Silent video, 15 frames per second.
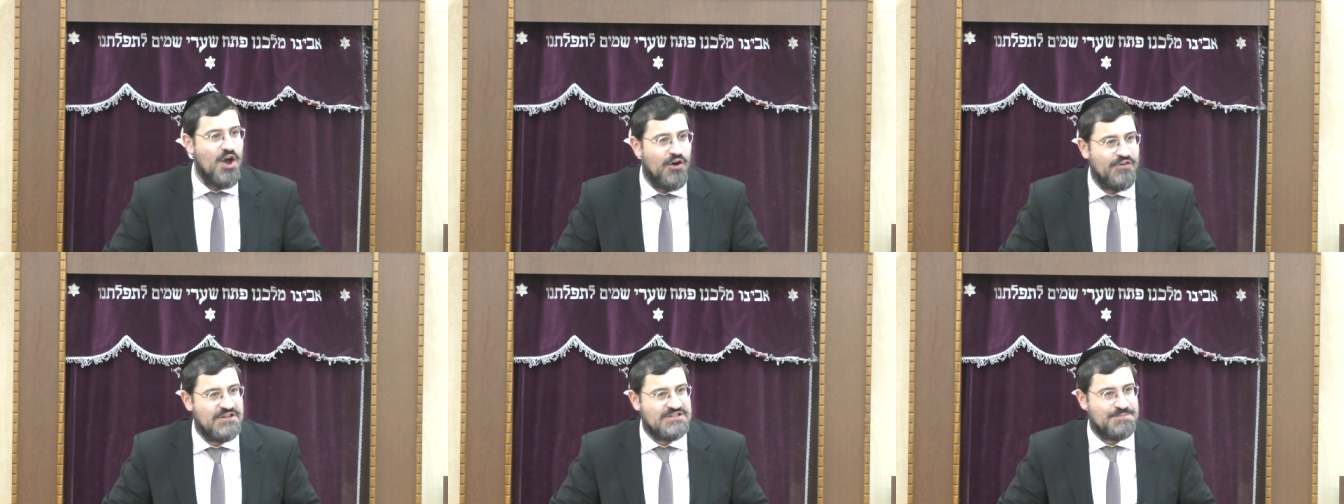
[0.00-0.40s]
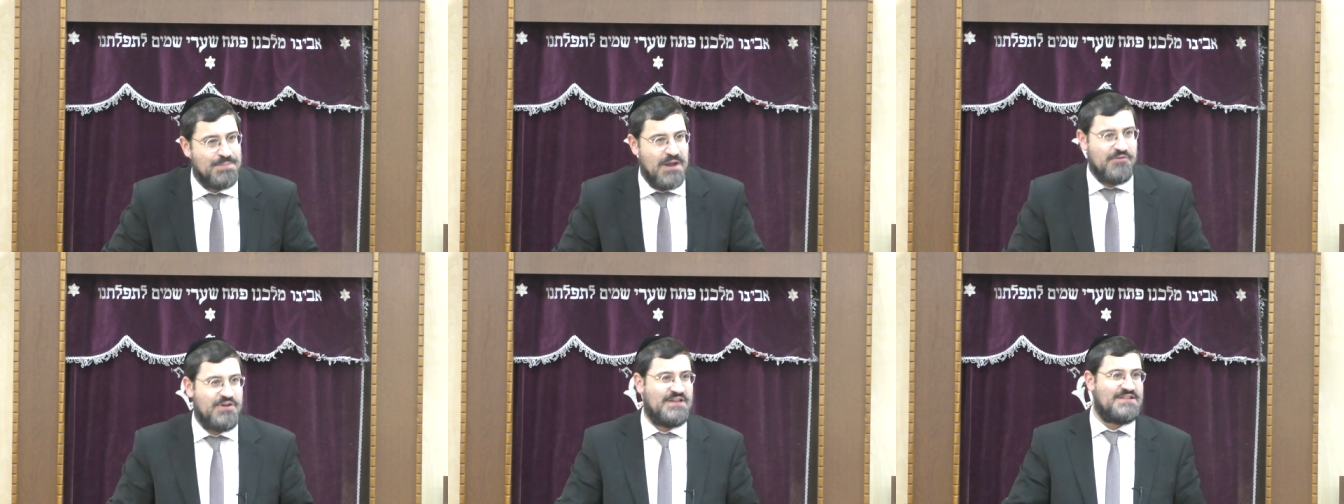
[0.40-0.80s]
of
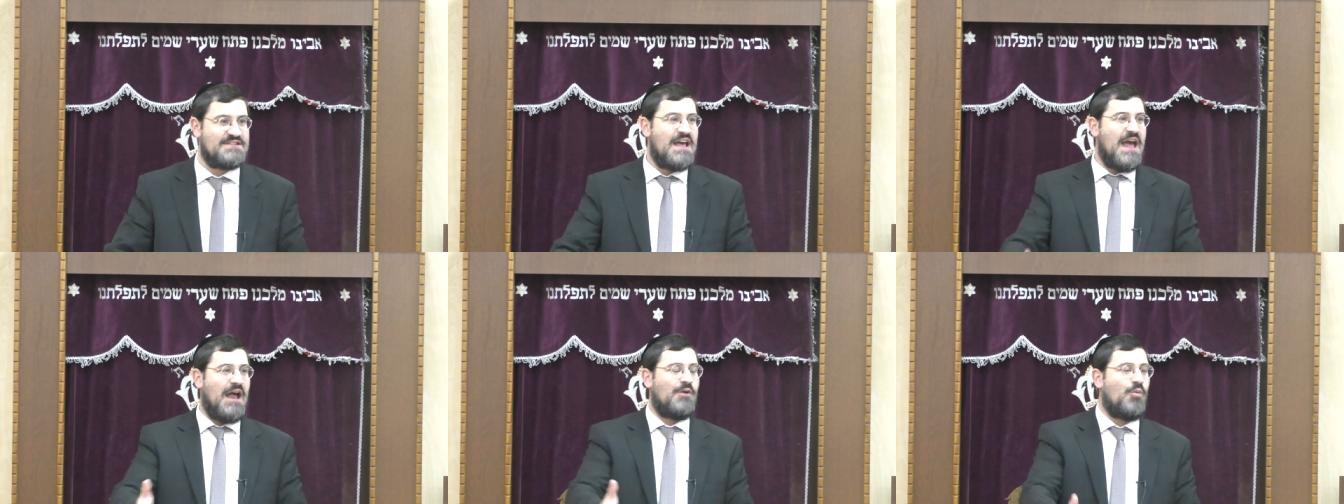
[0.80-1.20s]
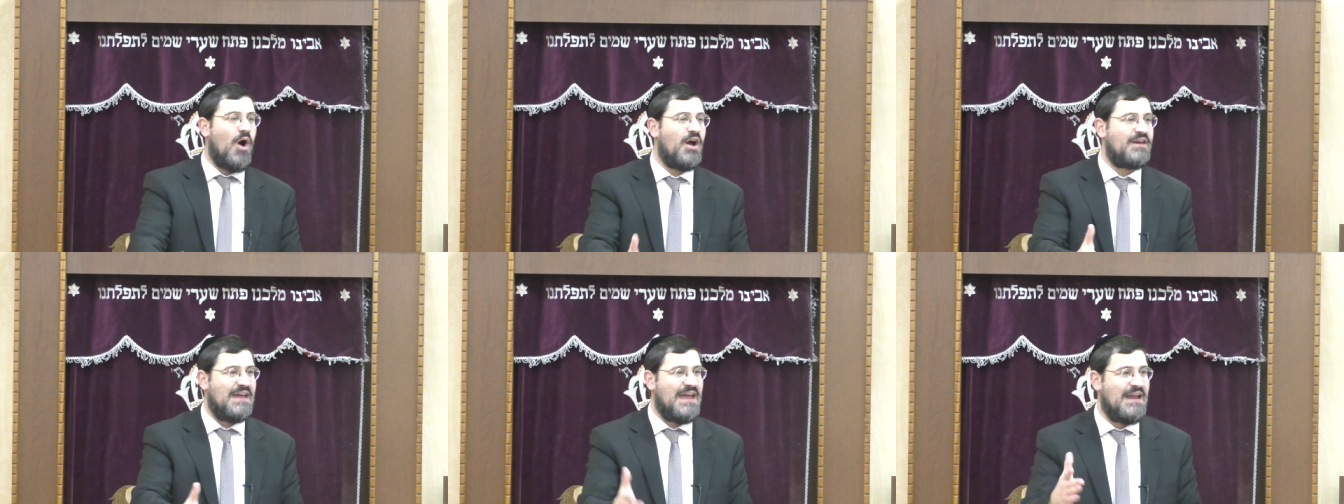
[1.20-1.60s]
experience and
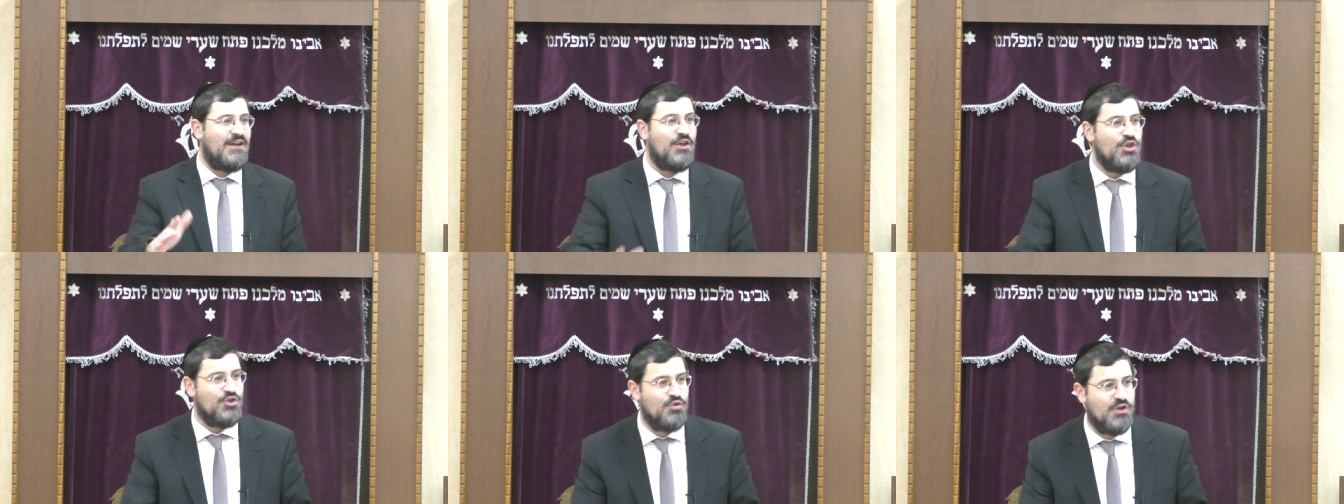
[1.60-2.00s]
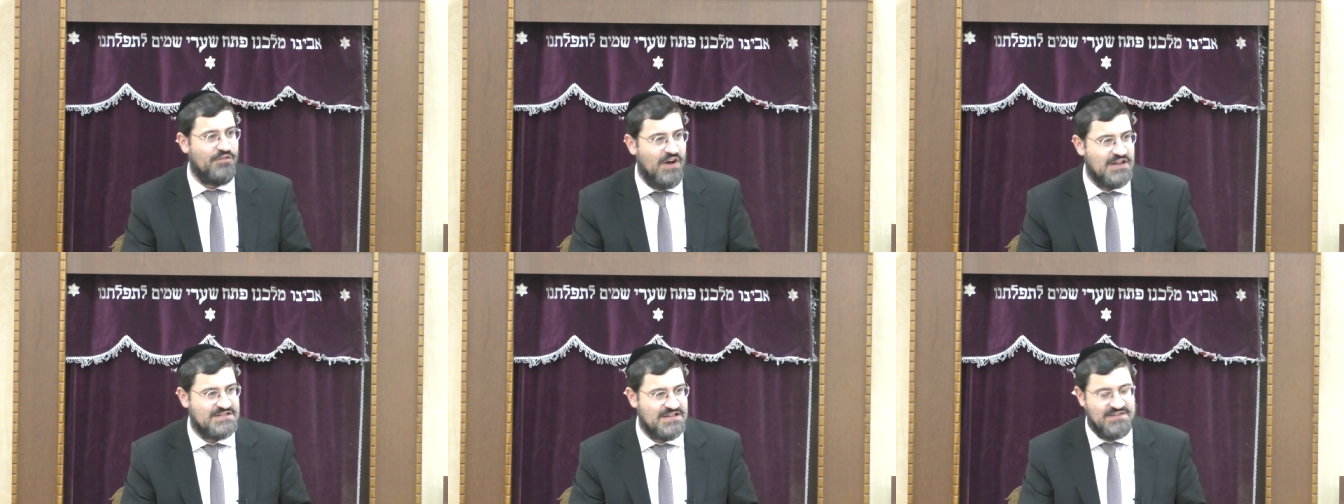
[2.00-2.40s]
work in
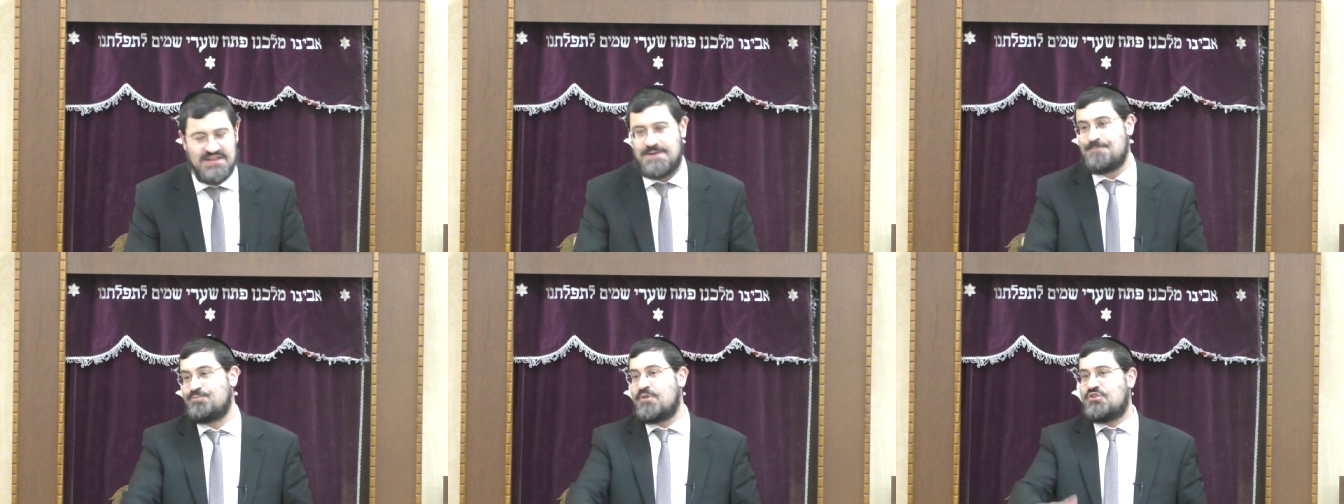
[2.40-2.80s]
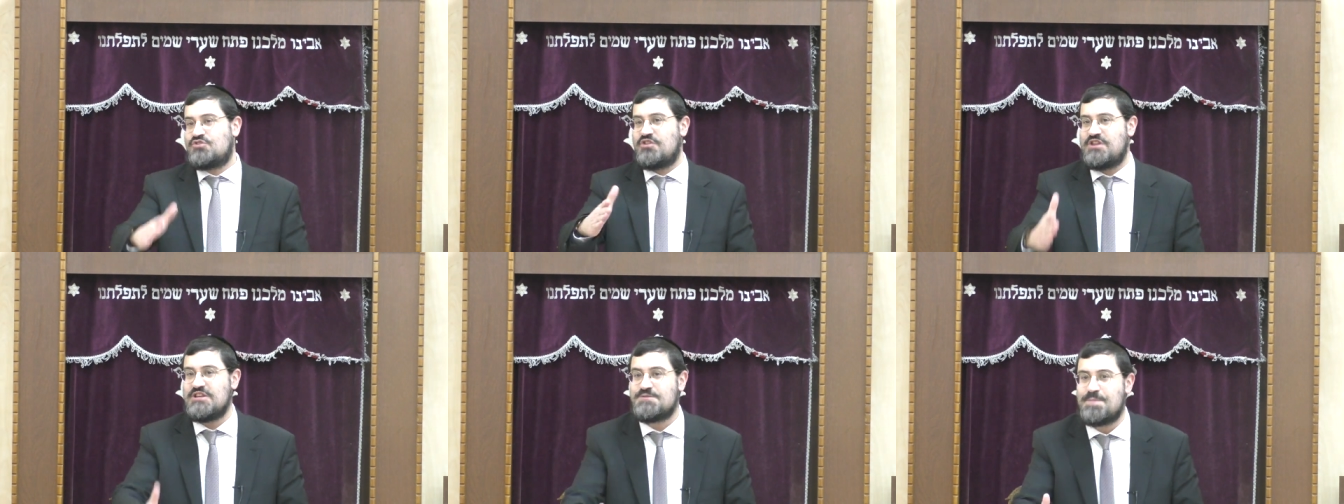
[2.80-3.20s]
university.
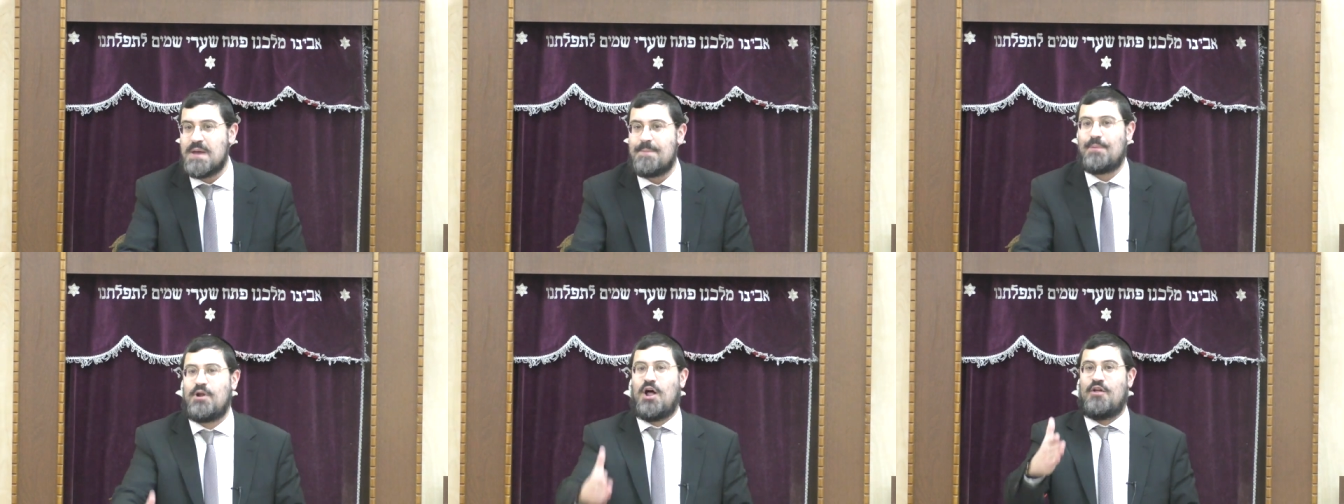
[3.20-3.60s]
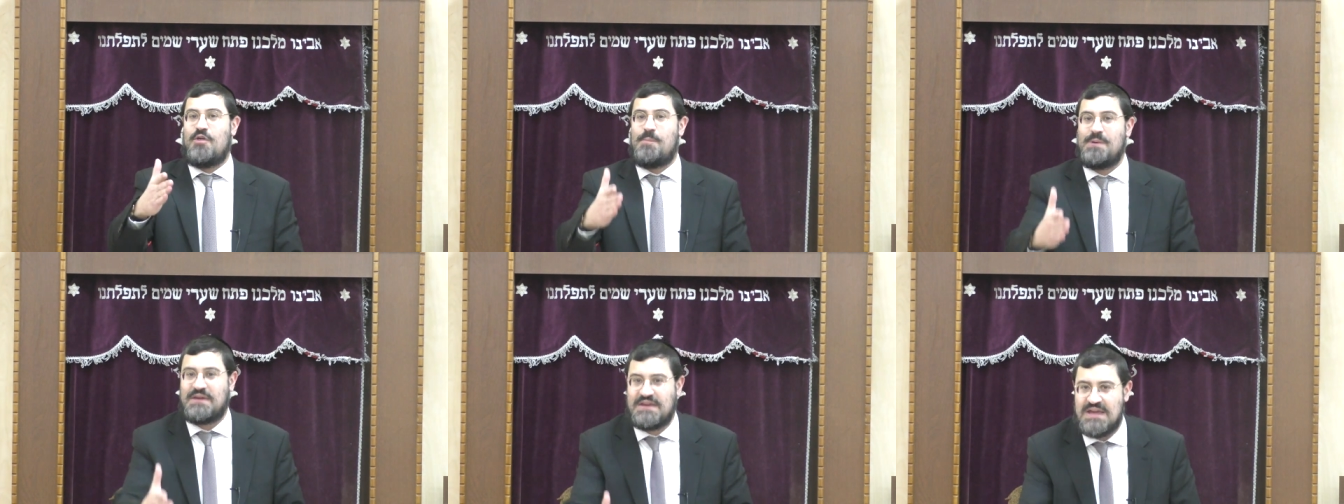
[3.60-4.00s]
So these people are
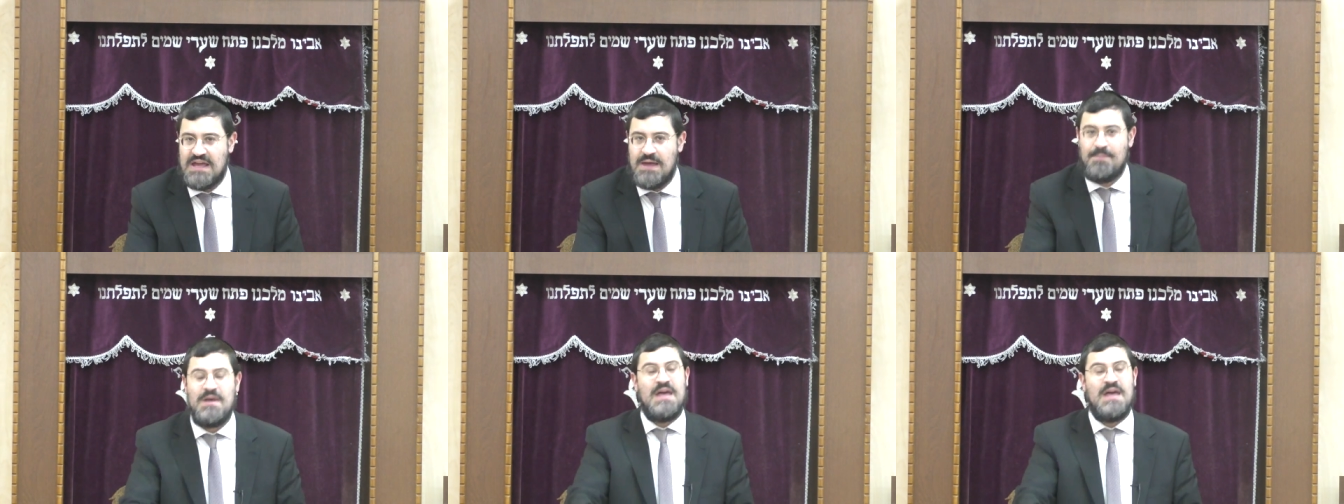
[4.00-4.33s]
the Bekiim,